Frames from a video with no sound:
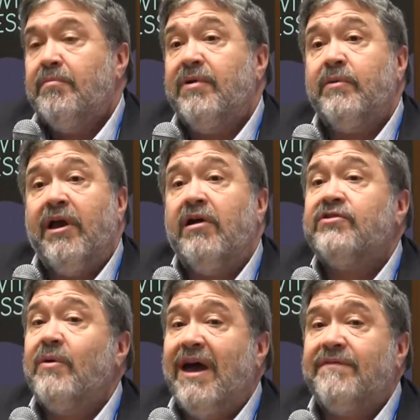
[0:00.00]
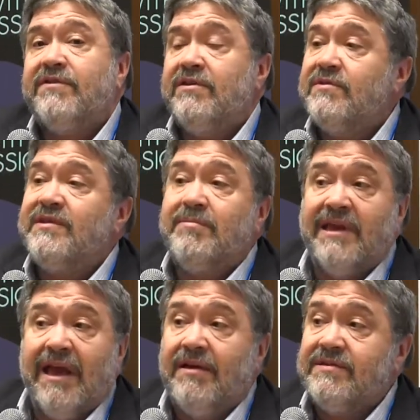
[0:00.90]
But we also have to do
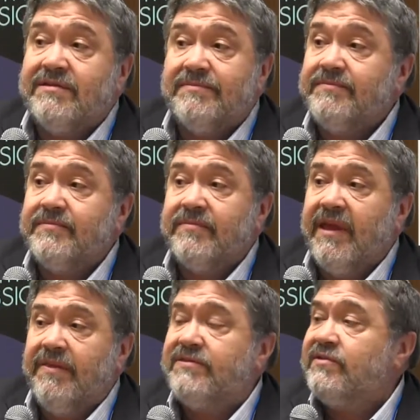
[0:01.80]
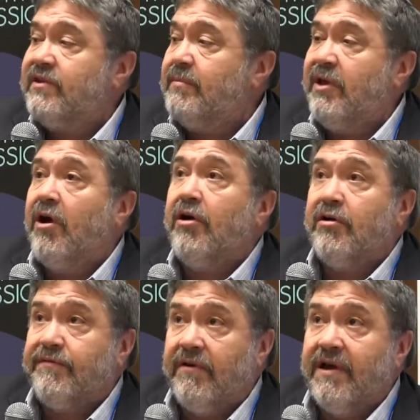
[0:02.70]
something else, and this is going to be
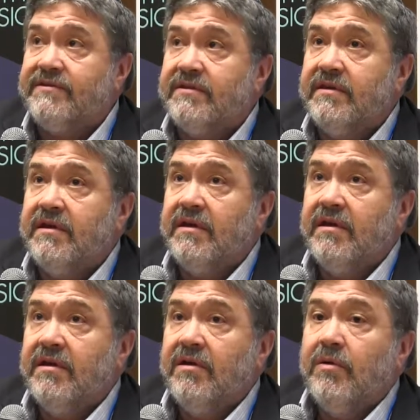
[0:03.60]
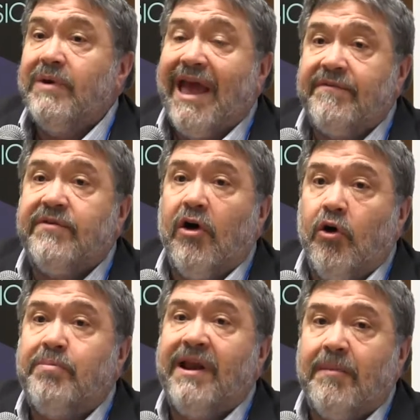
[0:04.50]
harder for us. We have to
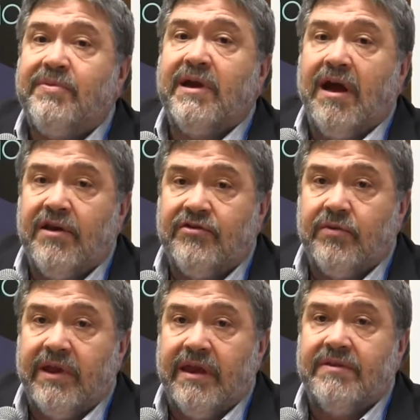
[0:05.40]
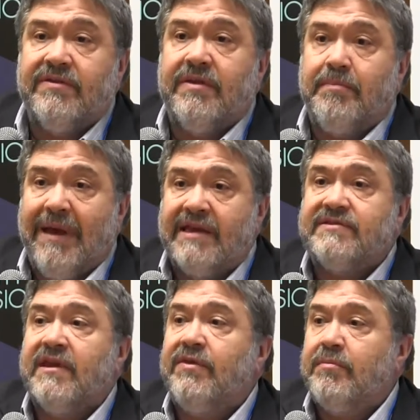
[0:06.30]
open up the country to the
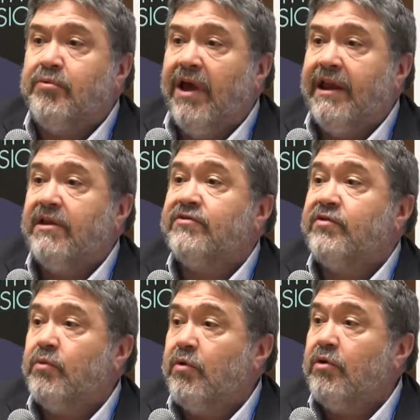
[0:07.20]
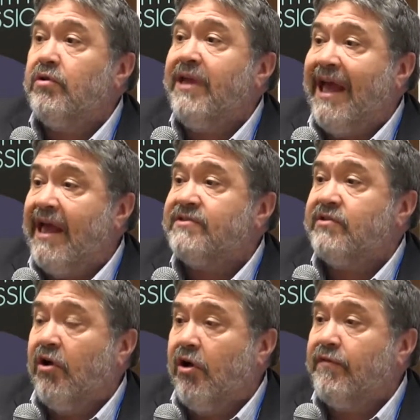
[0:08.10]
best and the brightest the world has
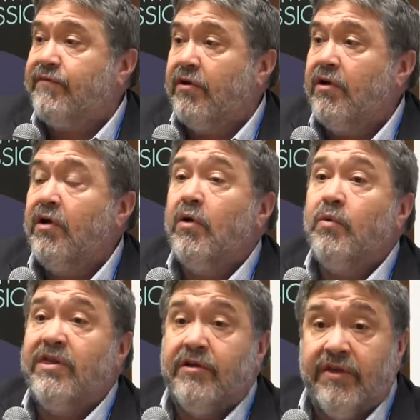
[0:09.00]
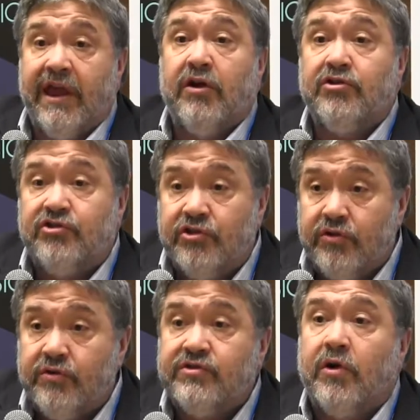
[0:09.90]
to offer, whether they are
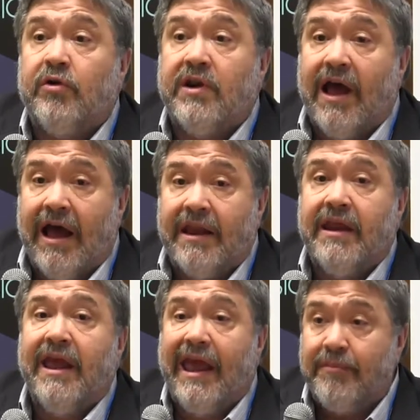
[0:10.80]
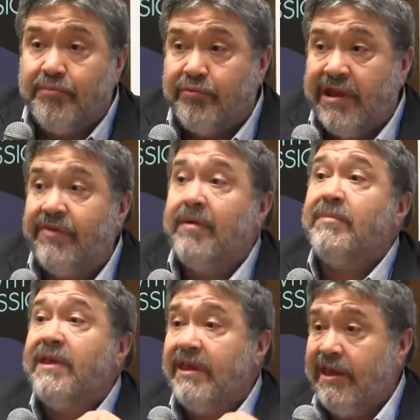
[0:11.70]
Jews or not, and bring
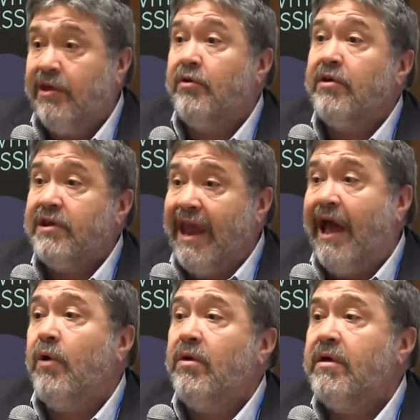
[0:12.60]
them here now.